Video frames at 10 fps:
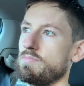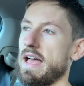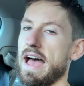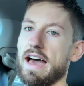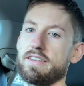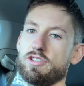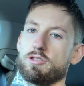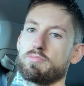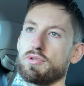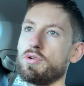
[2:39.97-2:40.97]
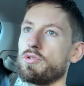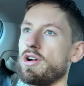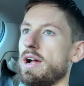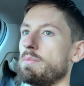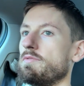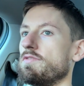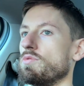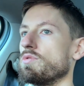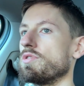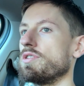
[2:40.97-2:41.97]
had in your program
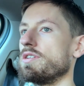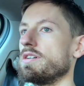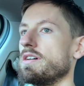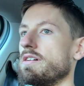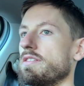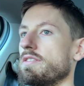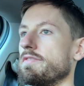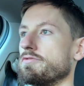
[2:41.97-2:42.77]
for the